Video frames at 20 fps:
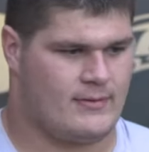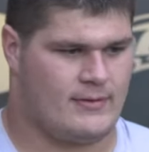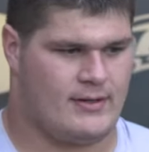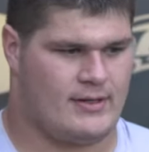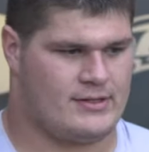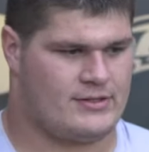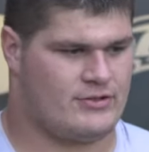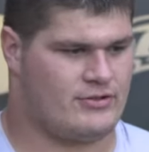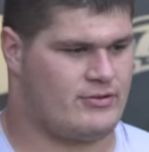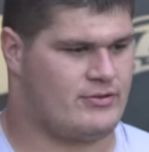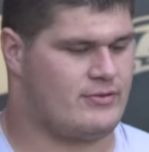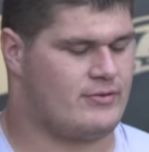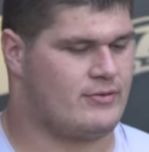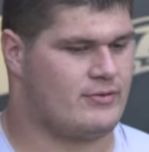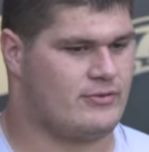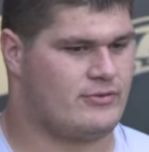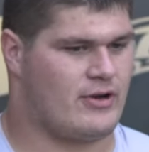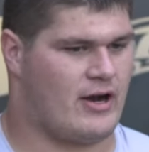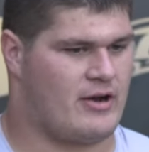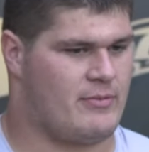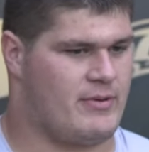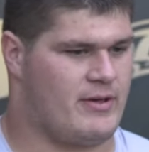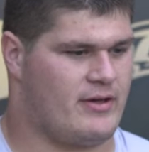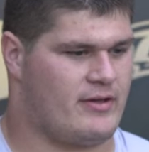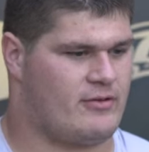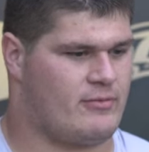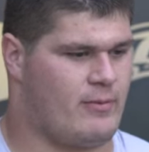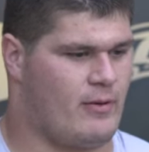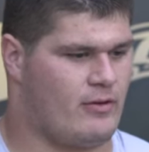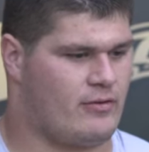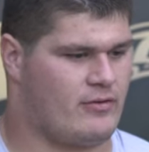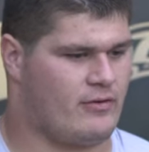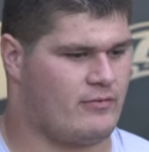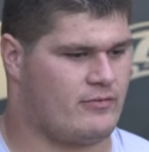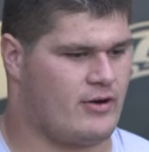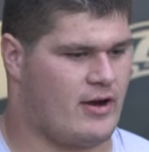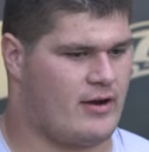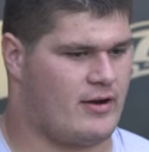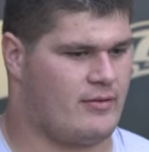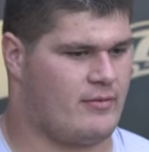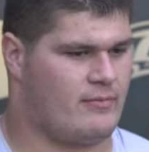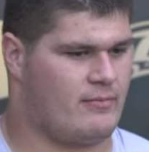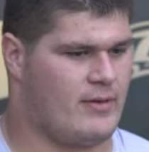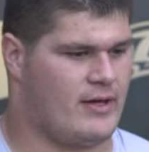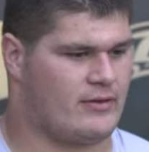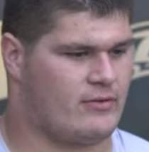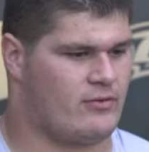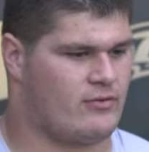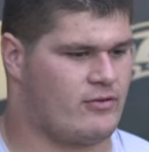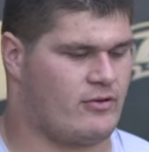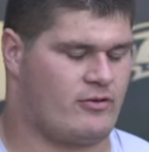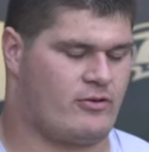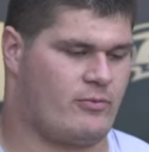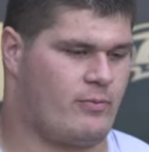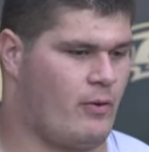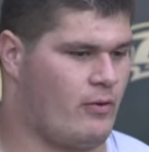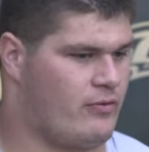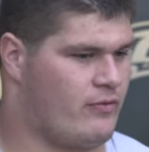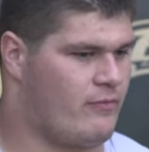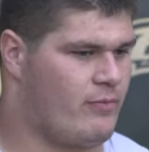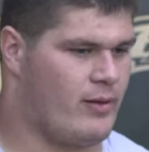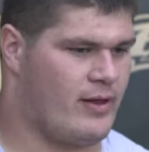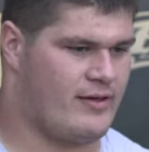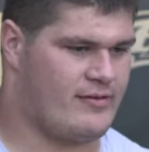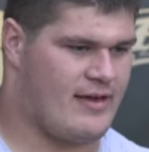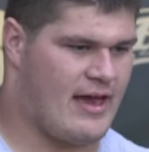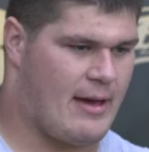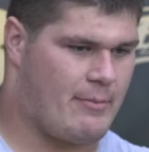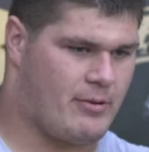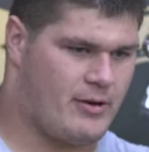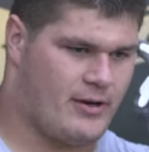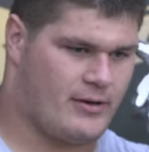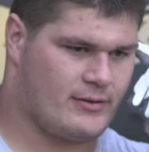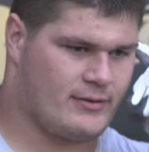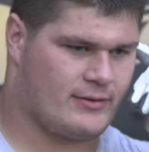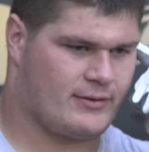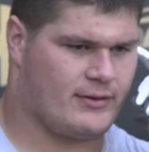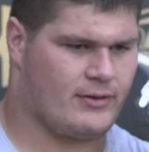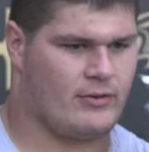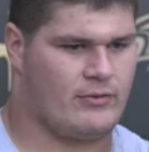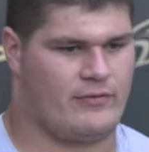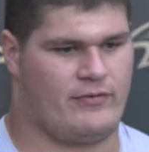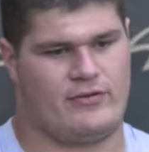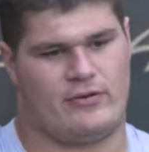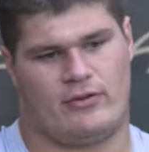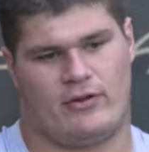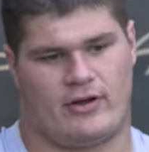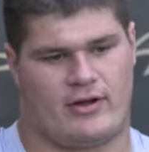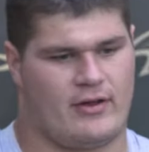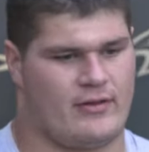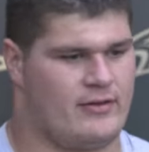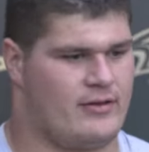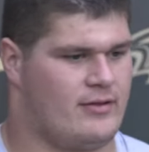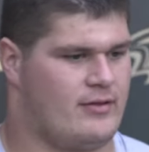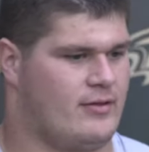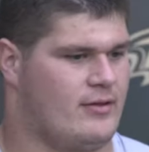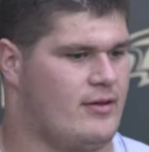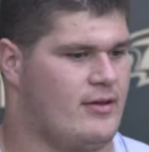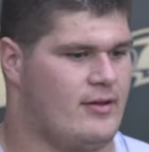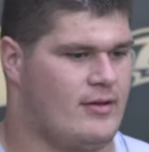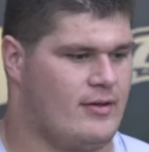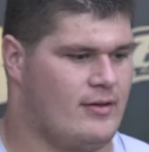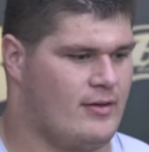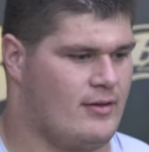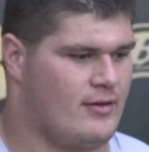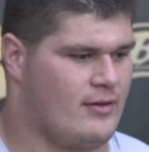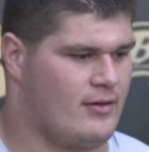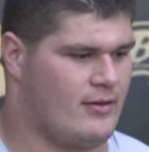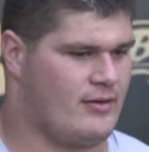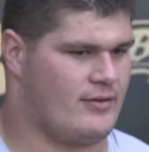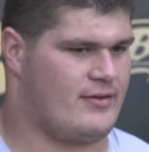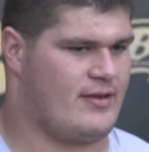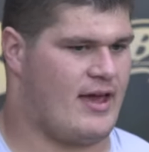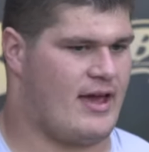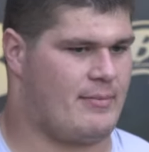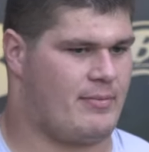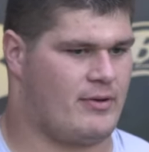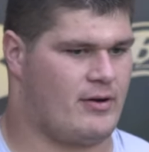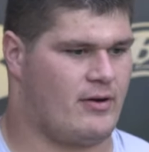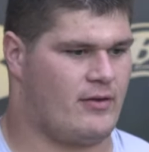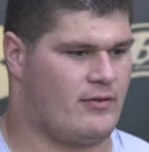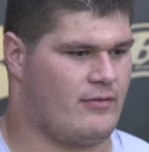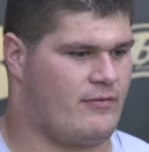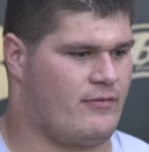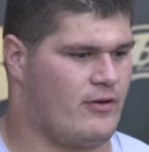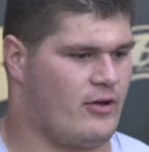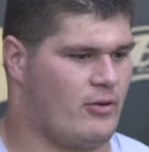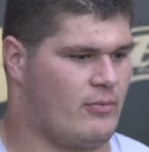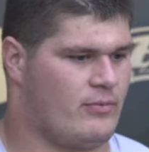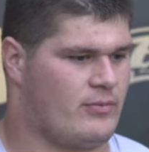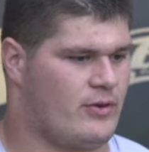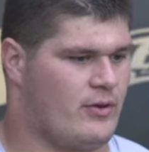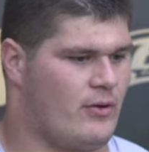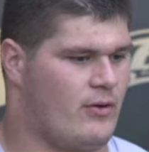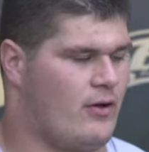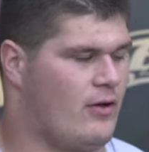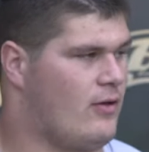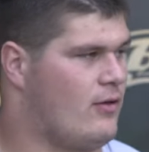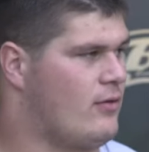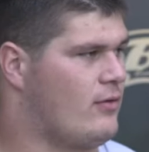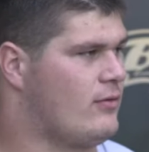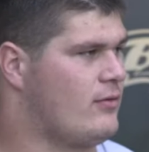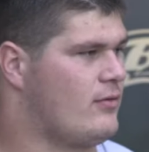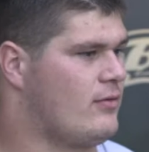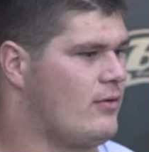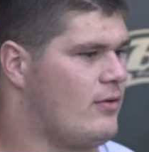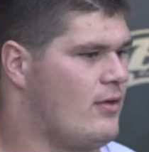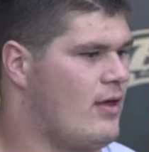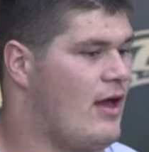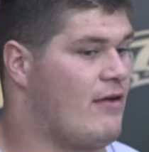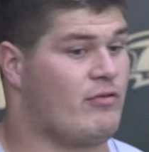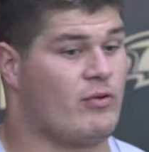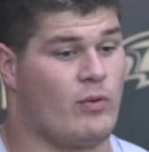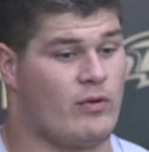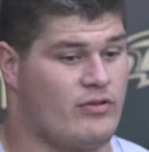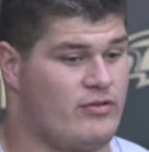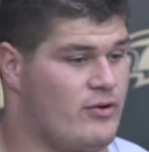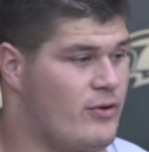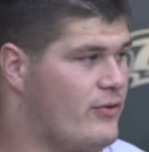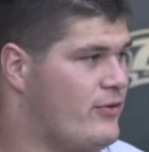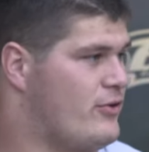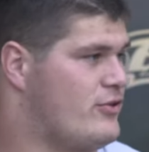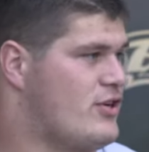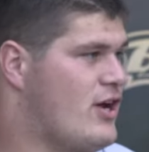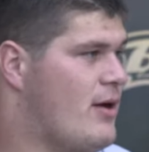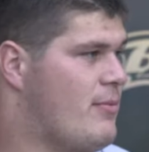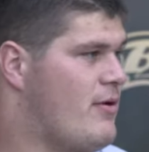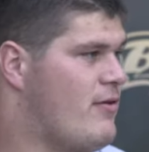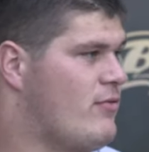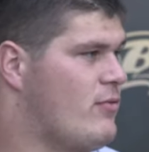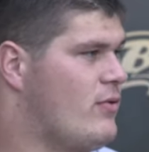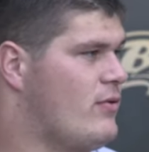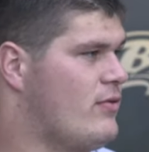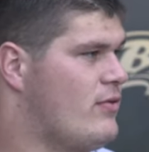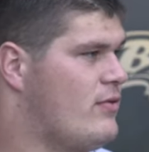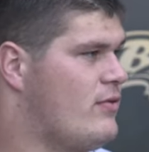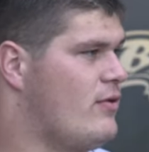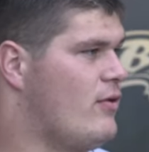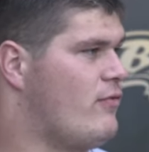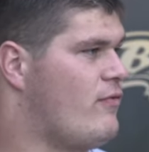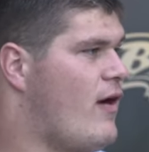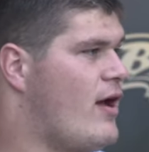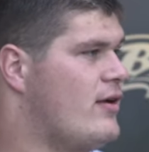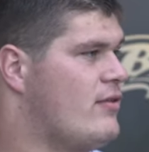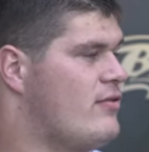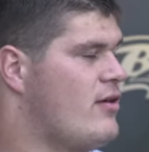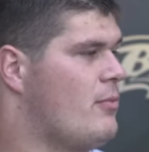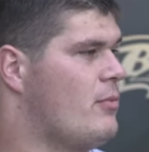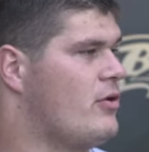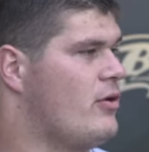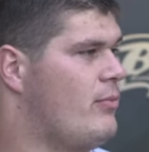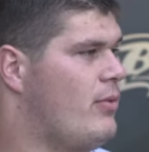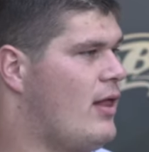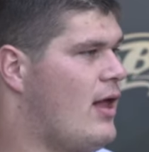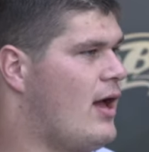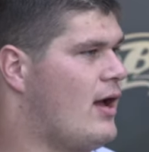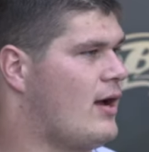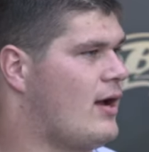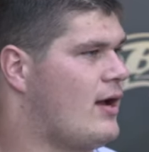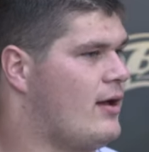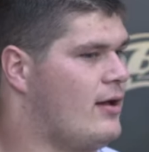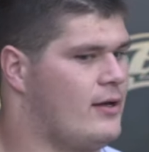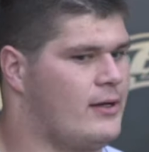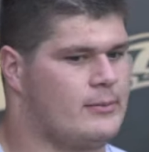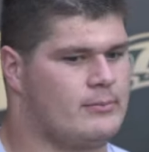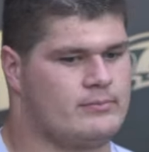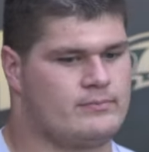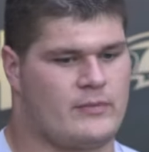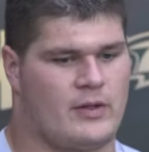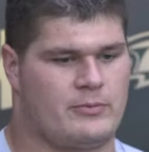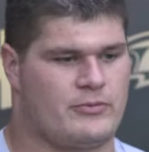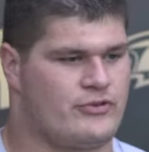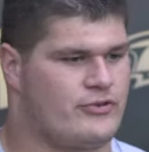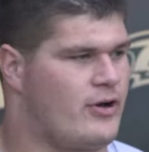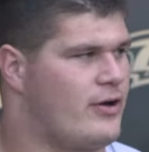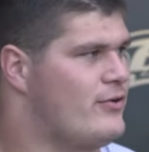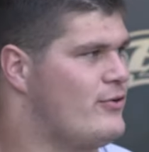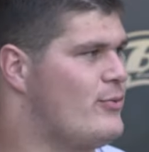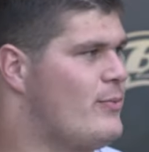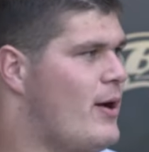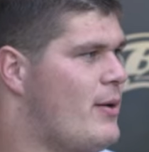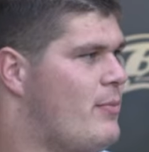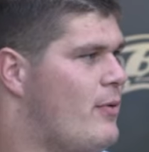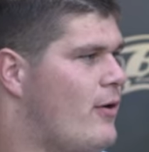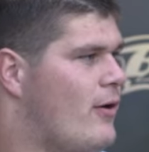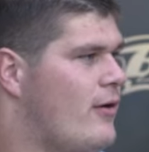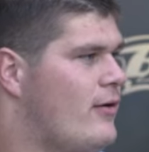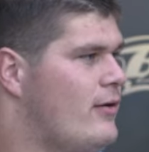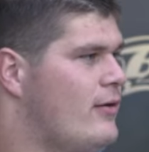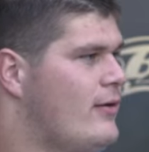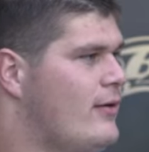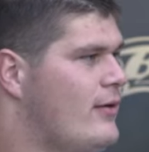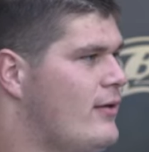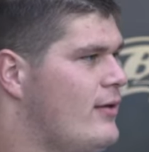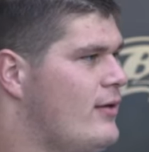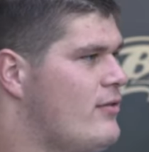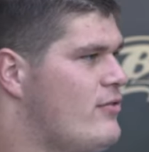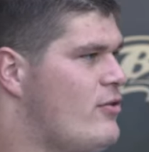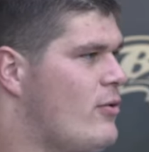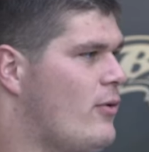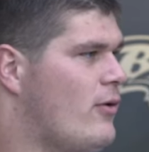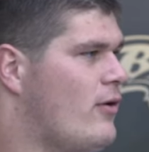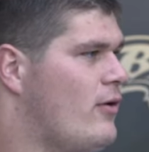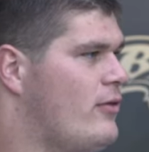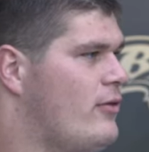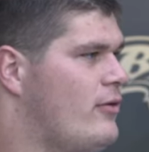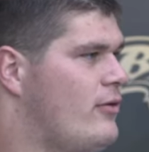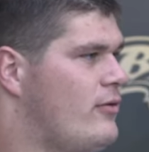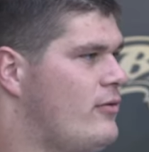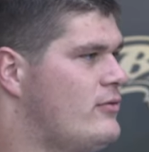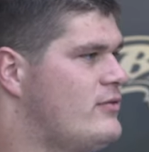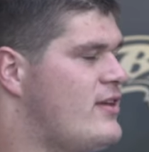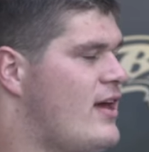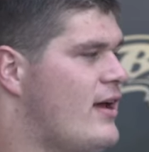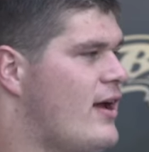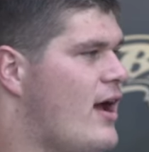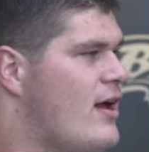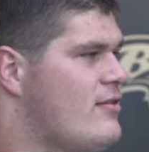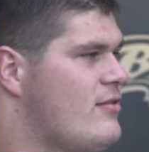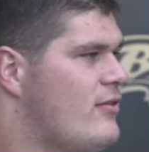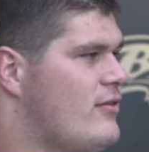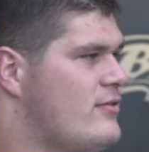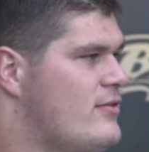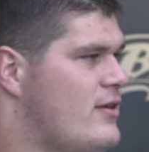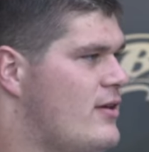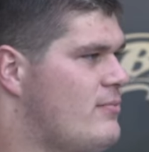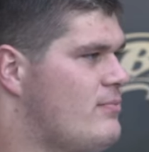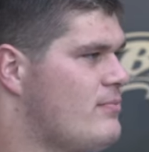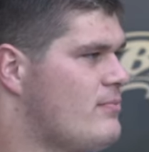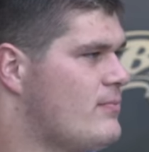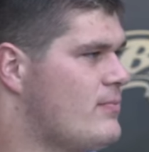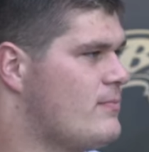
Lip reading: Yeah, just trying to be explosive, trying to make those explosive plays happening. If you look on the tape and on the film, everyone's doing their job. Everyone's, finding someone to block. I'm just trying to do my part, and so are other 10 guys on the team.